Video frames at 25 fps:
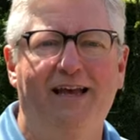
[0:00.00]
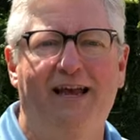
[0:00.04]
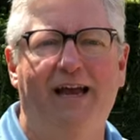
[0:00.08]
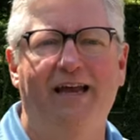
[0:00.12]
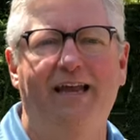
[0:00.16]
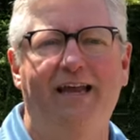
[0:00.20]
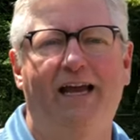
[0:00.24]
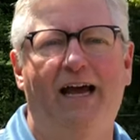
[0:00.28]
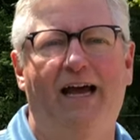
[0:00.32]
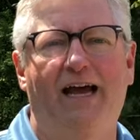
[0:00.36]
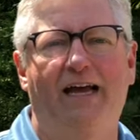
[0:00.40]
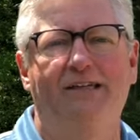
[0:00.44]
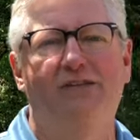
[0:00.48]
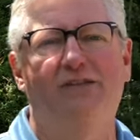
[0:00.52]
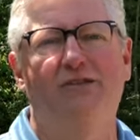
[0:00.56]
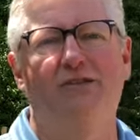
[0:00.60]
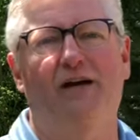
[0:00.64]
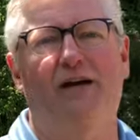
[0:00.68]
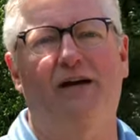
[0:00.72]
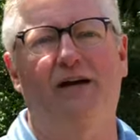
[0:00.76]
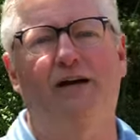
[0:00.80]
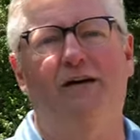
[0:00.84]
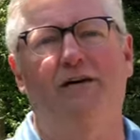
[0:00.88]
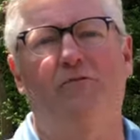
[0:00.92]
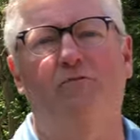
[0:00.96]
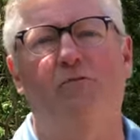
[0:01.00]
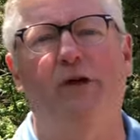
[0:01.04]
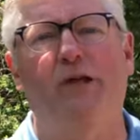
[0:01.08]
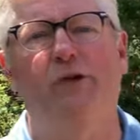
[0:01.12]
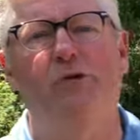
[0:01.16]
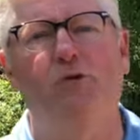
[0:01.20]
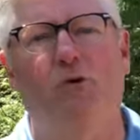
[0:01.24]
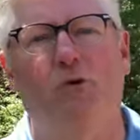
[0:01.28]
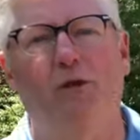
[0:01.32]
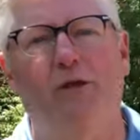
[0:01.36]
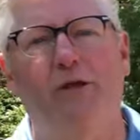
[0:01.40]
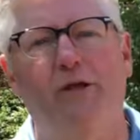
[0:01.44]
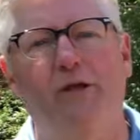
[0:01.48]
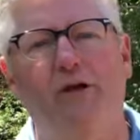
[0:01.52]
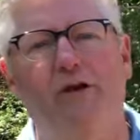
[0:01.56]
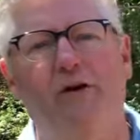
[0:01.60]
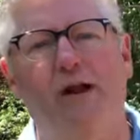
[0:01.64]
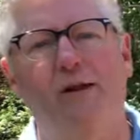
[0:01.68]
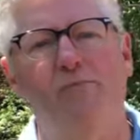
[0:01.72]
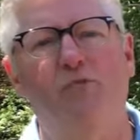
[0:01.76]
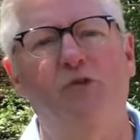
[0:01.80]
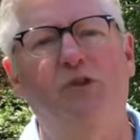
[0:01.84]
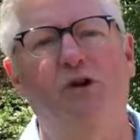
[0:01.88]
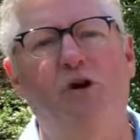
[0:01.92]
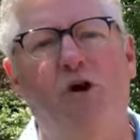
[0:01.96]
Hey guys, uh, Rick York here.
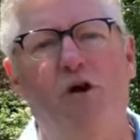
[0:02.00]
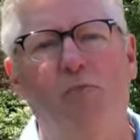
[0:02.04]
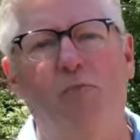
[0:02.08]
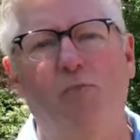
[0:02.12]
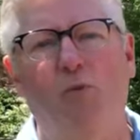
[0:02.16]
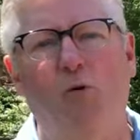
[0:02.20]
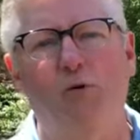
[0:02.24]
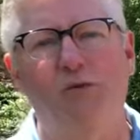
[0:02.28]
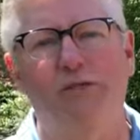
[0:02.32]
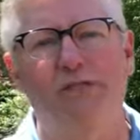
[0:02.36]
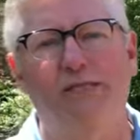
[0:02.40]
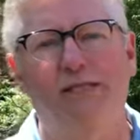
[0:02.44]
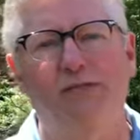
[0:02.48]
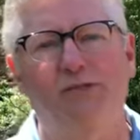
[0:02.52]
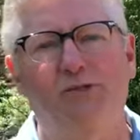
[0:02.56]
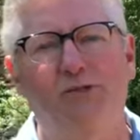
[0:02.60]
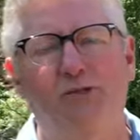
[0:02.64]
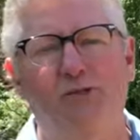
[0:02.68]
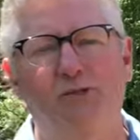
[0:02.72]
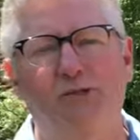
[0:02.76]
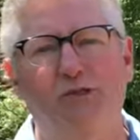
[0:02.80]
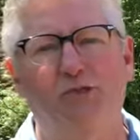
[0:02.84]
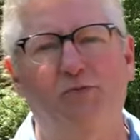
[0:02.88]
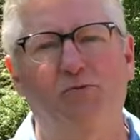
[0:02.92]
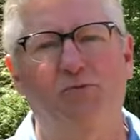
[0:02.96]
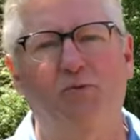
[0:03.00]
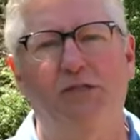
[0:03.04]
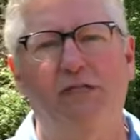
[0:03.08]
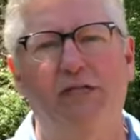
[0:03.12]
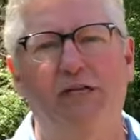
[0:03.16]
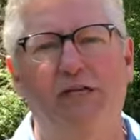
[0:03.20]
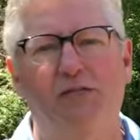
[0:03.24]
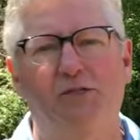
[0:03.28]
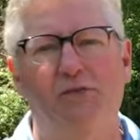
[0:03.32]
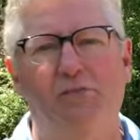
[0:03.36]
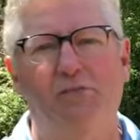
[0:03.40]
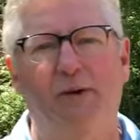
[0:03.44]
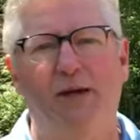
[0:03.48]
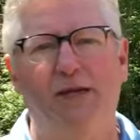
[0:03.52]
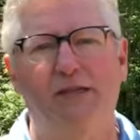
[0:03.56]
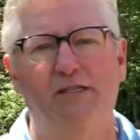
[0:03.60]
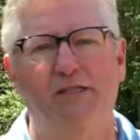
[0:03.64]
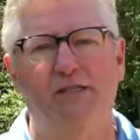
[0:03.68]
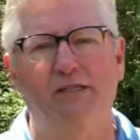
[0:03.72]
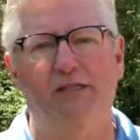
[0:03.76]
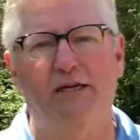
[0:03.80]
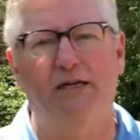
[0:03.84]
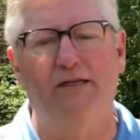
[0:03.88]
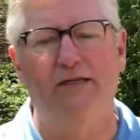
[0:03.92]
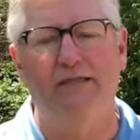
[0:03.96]
I'm with Carport Central. Just want to touch
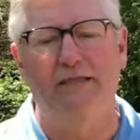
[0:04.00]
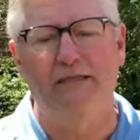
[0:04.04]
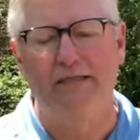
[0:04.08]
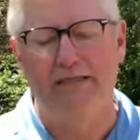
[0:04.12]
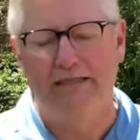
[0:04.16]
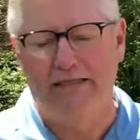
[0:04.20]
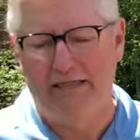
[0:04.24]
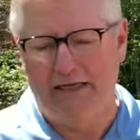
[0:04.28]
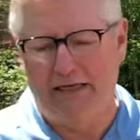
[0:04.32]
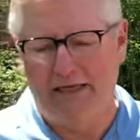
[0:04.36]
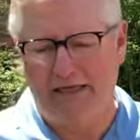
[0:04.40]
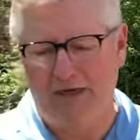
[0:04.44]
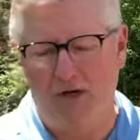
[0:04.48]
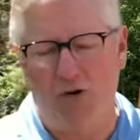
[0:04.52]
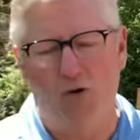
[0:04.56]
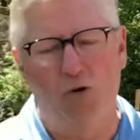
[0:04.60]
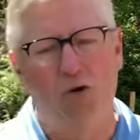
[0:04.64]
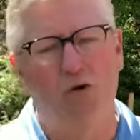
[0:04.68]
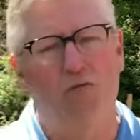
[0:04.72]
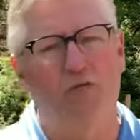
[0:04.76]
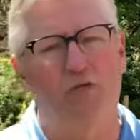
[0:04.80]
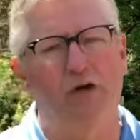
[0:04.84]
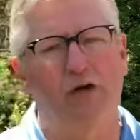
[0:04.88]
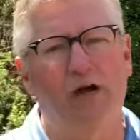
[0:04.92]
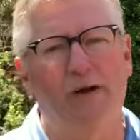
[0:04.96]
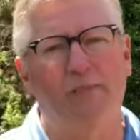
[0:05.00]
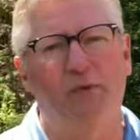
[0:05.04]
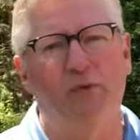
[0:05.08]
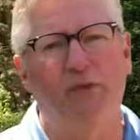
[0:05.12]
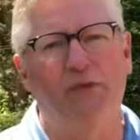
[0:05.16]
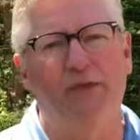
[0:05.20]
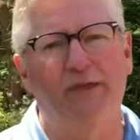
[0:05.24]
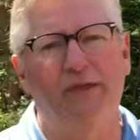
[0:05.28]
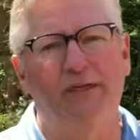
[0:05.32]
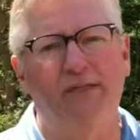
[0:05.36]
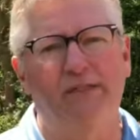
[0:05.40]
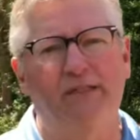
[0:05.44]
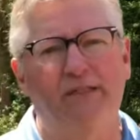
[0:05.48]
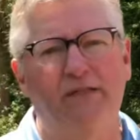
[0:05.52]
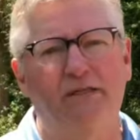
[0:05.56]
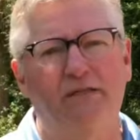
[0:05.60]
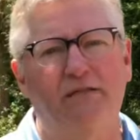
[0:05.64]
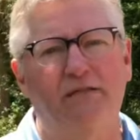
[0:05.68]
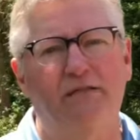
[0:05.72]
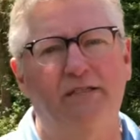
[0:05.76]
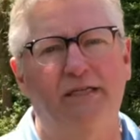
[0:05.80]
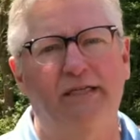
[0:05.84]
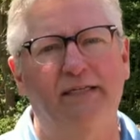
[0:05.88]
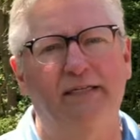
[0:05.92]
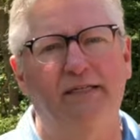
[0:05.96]
base uh, and go over a couple things that
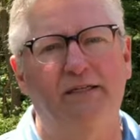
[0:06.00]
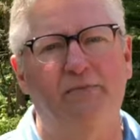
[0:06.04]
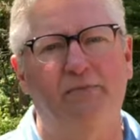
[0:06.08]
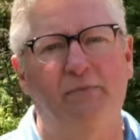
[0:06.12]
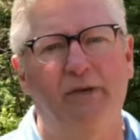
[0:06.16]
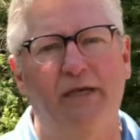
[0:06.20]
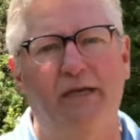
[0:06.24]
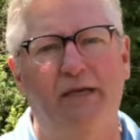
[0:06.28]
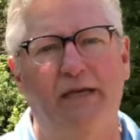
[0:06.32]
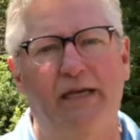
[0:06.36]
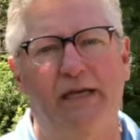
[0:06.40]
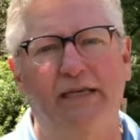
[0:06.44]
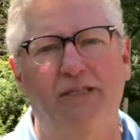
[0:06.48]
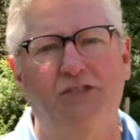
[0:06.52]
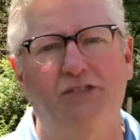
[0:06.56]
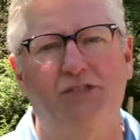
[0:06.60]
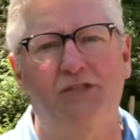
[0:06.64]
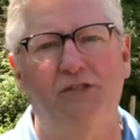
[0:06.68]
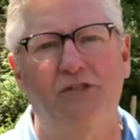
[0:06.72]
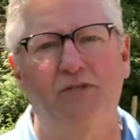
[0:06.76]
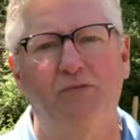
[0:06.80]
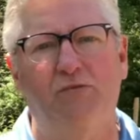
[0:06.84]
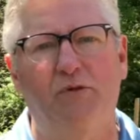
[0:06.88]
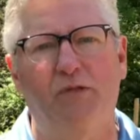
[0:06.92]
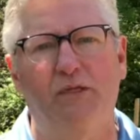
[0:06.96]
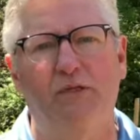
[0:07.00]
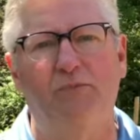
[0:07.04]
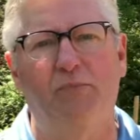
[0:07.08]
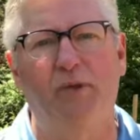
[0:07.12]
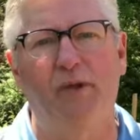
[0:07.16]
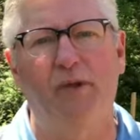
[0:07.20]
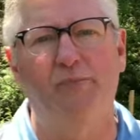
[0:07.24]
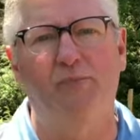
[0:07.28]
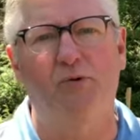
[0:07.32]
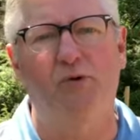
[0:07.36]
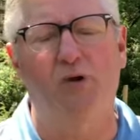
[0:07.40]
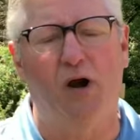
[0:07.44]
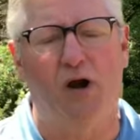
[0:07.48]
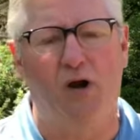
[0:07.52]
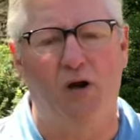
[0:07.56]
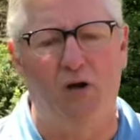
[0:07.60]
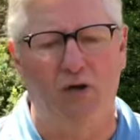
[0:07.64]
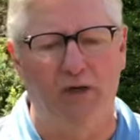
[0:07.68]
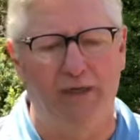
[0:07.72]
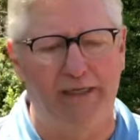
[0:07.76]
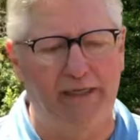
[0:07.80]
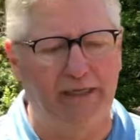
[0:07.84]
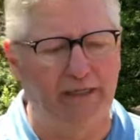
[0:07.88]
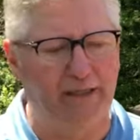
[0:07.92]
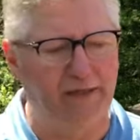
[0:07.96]
tend to be an issue when people
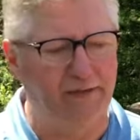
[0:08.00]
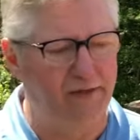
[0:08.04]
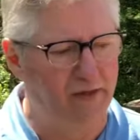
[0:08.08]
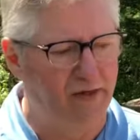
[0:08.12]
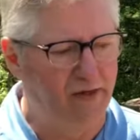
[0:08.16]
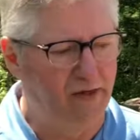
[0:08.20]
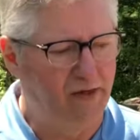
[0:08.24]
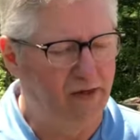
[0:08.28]
call in.